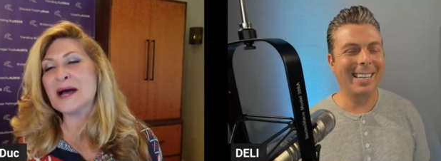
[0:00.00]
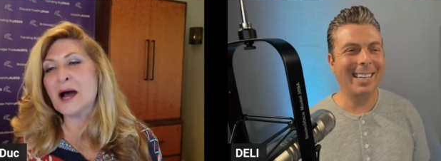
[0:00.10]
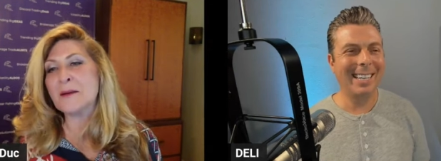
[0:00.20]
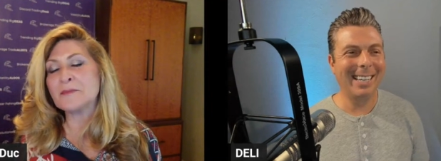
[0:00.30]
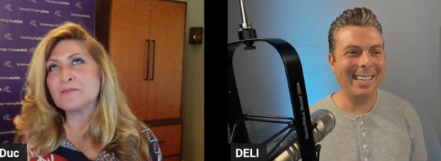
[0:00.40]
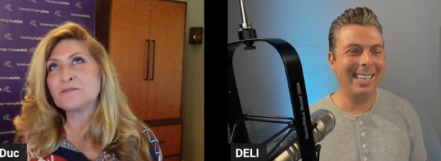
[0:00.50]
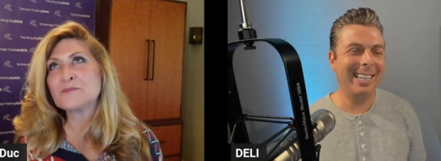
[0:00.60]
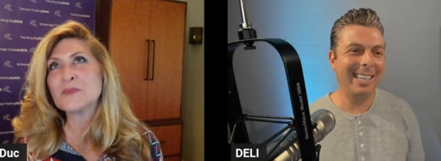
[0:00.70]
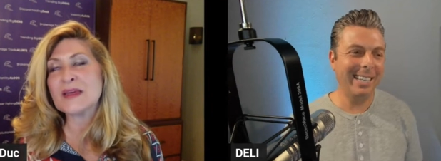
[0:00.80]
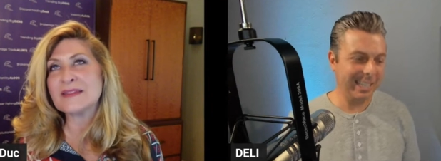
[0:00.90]
Speaker 1: um,
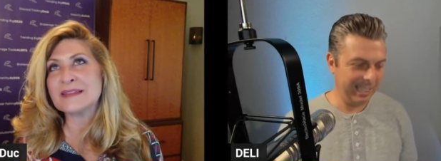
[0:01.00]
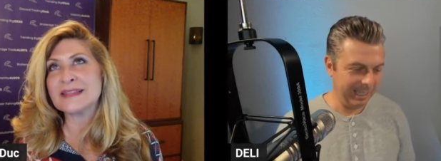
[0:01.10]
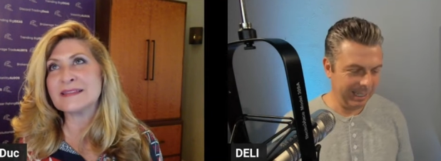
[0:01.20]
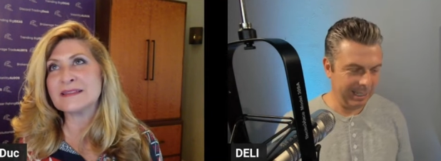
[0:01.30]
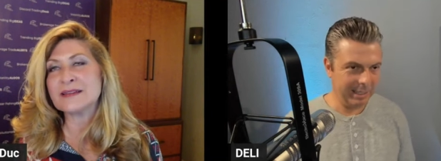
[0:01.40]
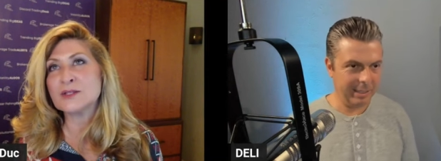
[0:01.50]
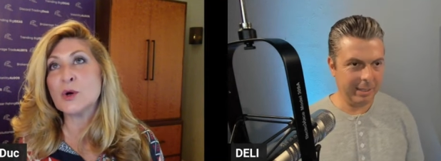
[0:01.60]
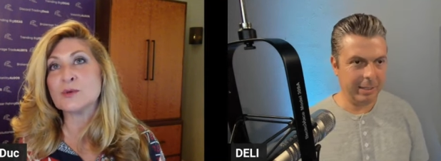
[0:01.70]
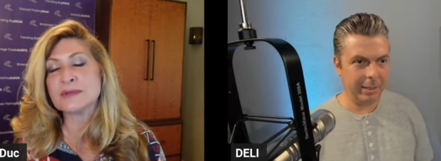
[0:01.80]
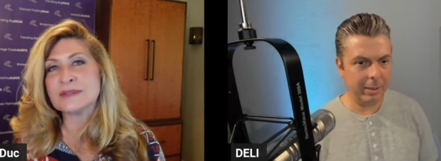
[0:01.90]

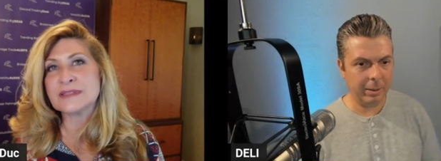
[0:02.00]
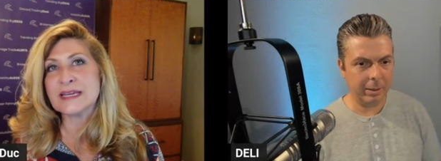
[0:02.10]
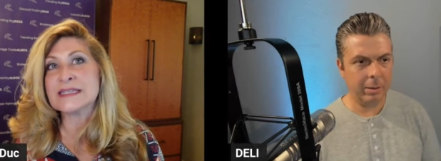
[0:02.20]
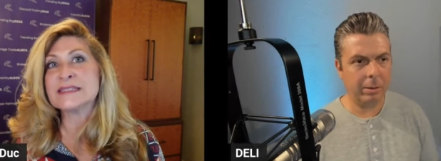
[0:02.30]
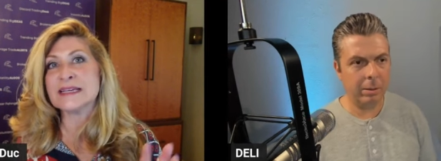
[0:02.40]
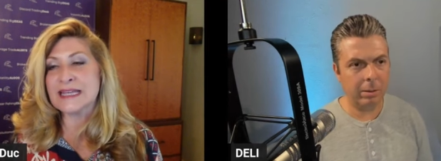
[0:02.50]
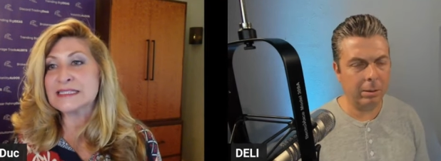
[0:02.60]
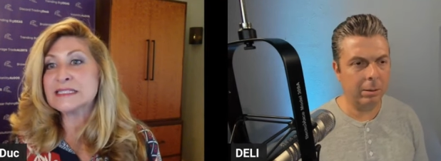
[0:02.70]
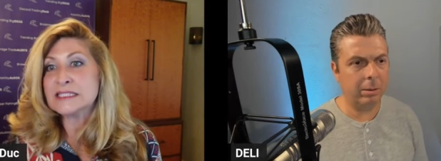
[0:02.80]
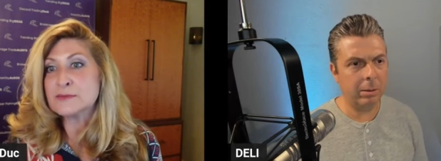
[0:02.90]
no, yes, yes, yes.
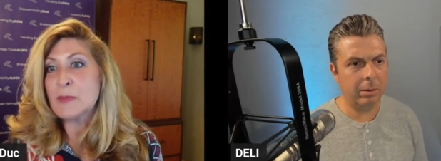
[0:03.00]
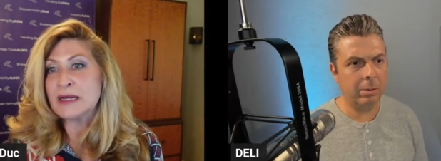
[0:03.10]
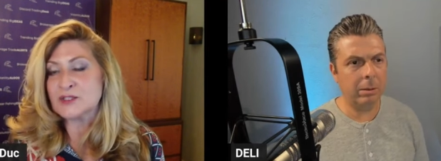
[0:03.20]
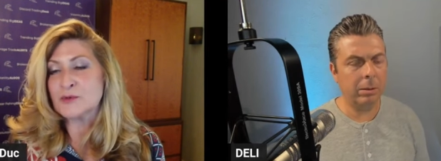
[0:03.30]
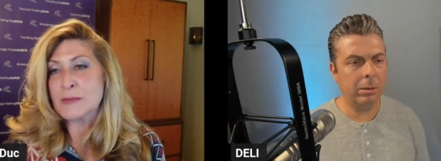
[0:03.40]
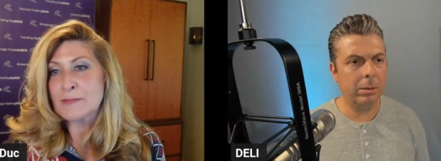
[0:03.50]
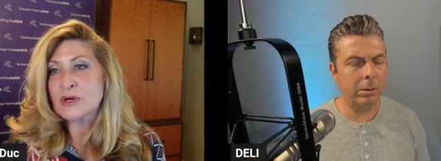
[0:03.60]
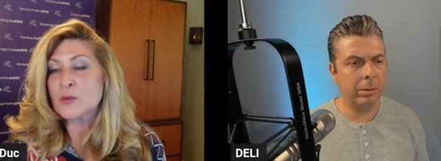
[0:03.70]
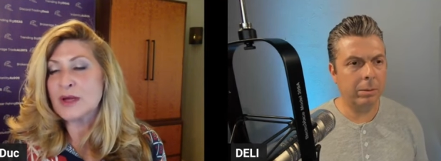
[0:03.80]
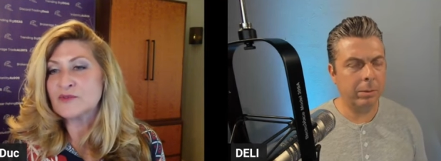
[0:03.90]
That's six months. Remember,
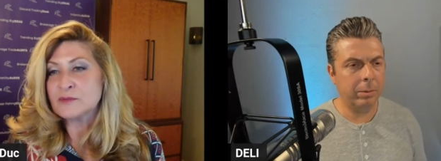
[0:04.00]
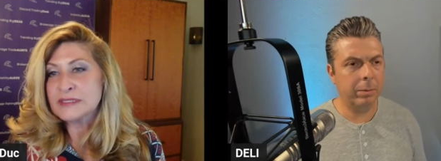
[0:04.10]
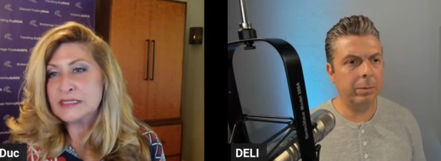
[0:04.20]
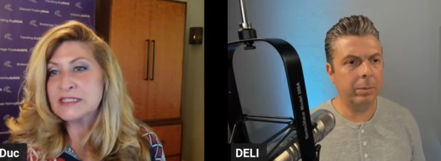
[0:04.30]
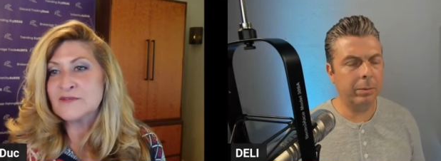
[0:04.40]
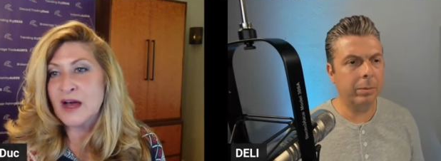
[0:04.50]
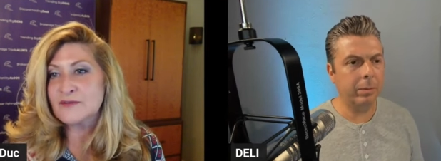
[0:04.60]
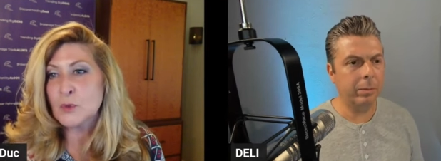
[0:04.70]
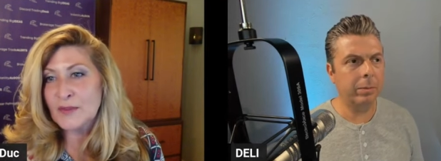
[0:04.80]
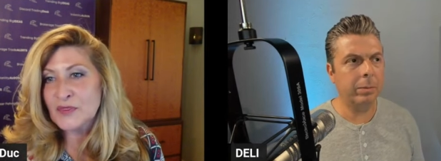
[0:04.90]
it went from sixty-five
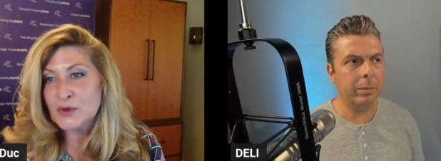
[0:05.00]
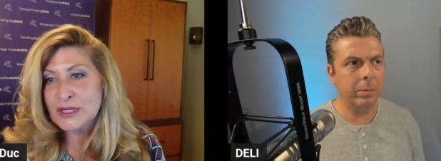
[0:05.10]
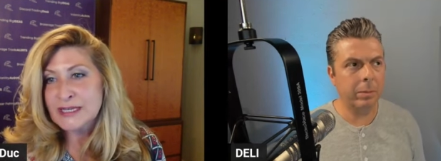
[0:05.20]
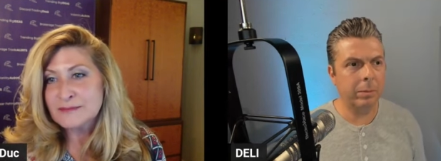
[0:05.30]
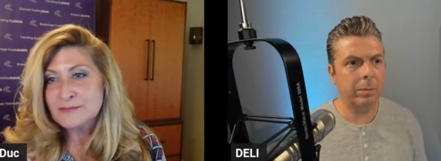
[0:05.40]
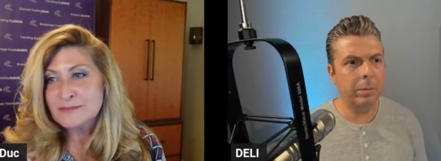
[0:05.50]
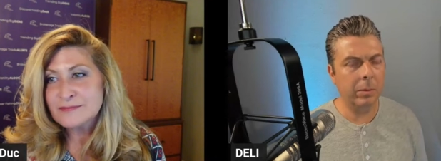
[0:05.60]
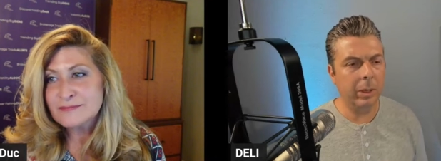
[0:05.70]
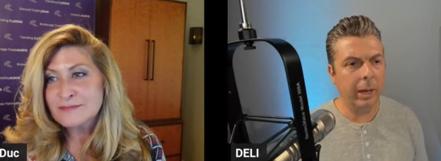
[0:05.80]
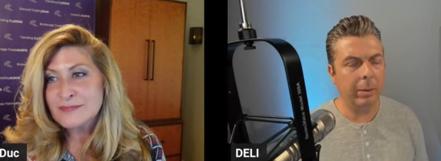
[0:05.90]
to one thirty?
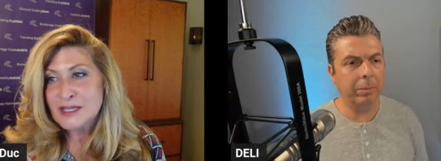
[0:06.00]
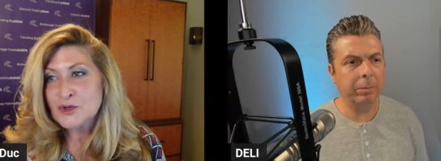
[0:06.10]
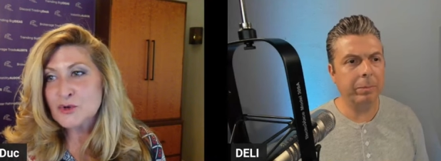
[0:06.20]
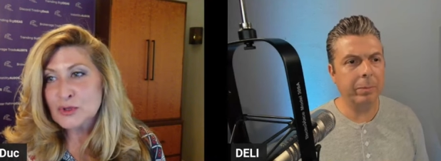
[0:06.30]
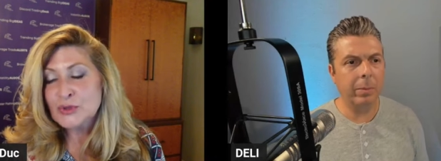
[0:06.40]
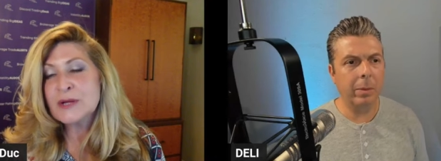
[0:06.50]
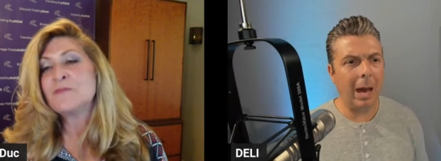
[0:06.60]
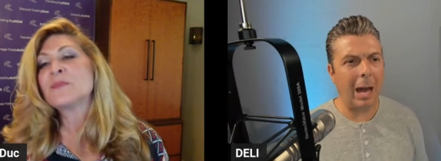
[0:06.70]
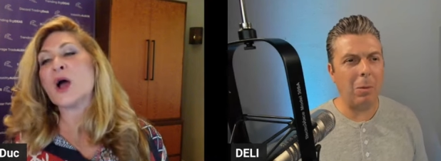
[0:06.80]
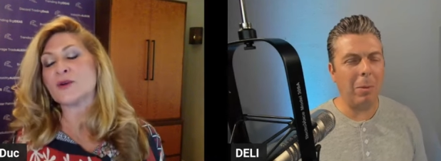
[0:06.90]
Speaker 2: Yeah.
Speaker 1: Rude?
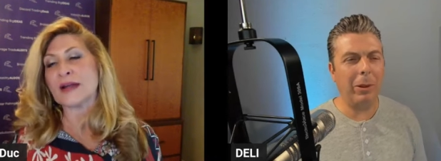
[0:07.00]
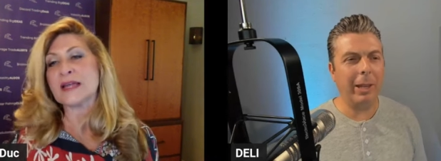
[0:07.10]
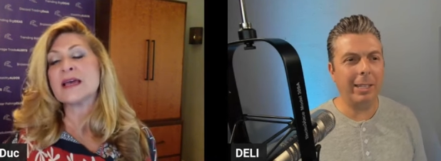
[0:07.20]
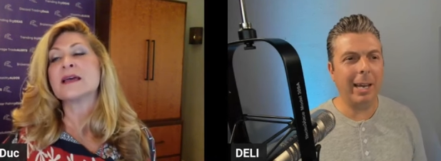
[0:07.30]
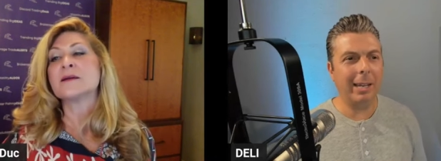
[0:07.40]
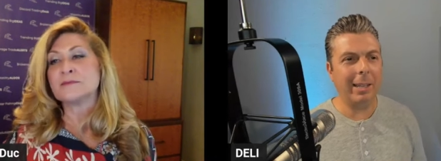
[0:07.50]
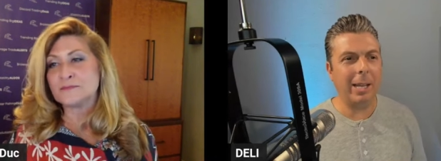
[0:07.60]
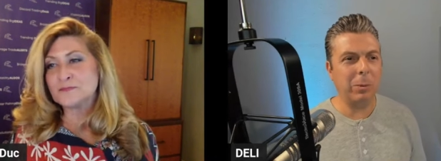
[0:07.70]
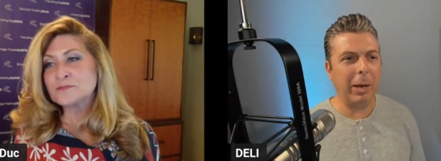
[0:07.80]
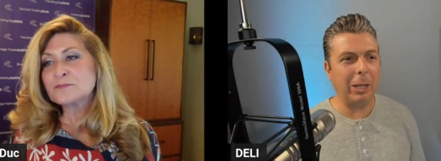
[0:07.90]
Speaker 2: I don't All remember right. the exact
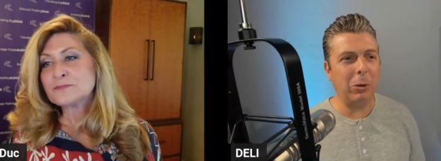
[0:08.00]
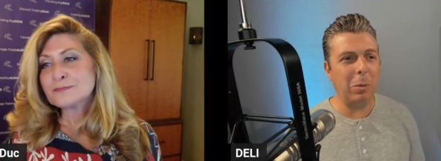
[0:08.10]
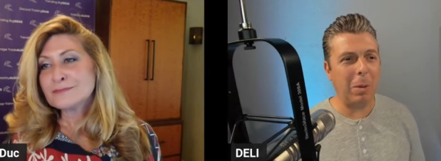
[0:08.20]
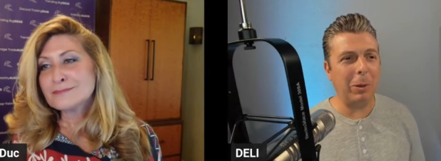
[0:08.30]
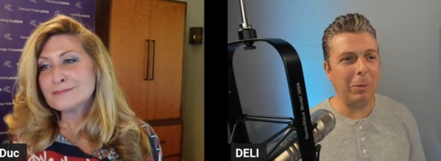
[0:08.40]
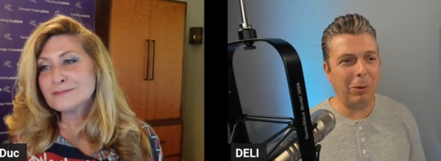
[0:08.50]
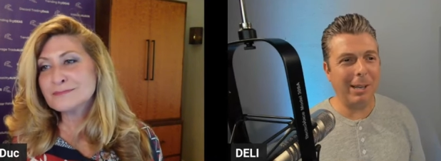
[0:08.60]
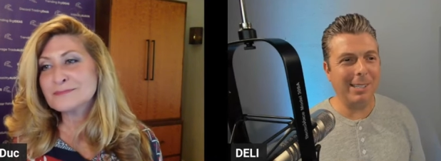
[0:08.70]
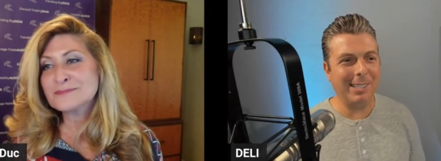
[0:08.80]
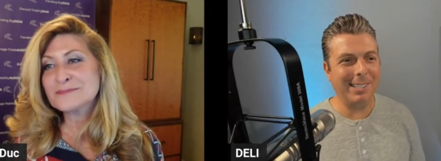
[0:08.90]
dates, but I do remember the
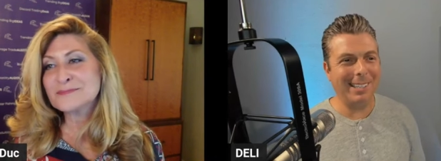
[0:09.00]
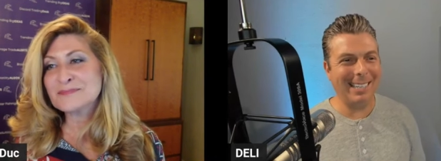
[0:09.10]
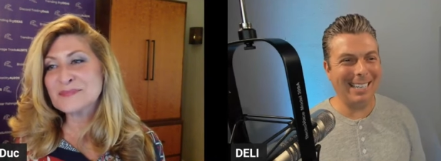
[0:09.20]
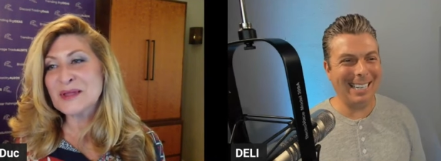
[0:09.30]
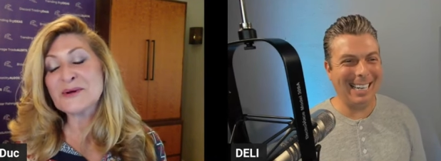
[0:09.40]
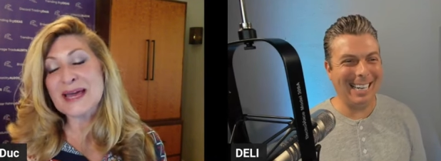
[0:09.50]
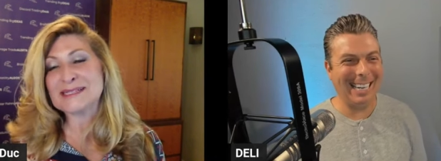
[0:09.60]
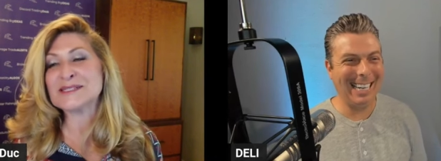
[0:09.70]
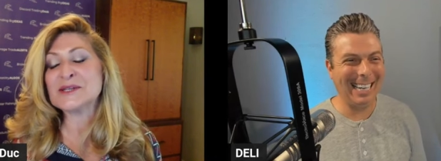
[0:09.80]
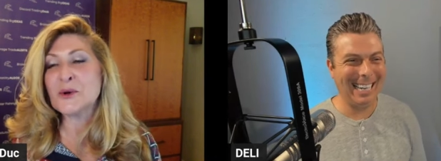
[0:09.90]
prices.
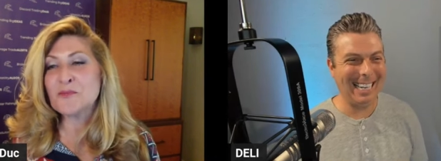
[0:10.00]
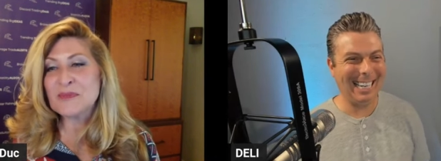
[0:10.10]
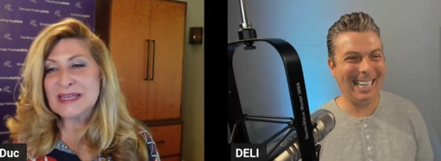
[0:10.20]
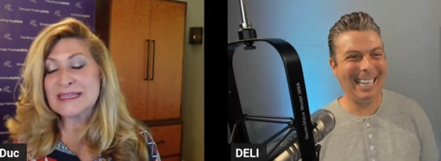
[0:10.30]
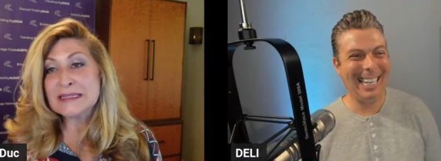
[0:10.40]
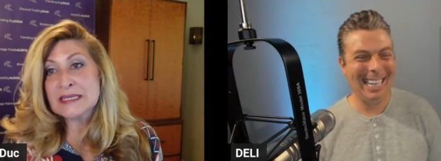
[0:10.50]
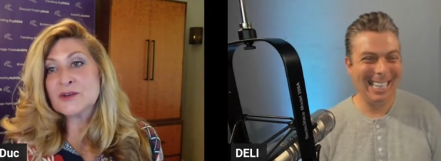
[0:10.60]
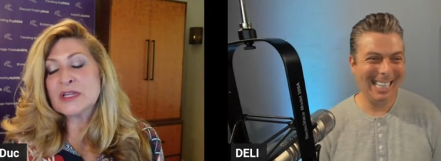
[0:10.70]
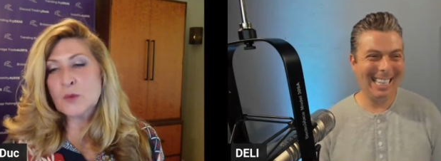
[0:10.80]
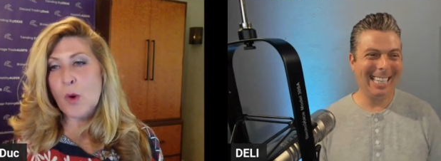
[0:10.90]
Speaker 1: Okay. So it
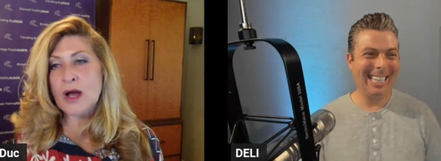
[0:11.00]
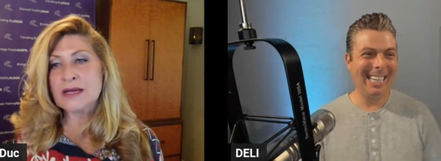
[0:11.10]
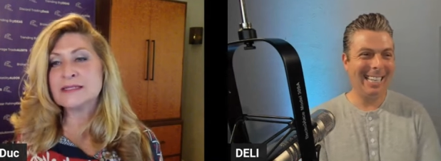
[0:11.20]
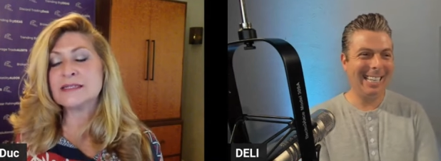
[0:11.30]
literally was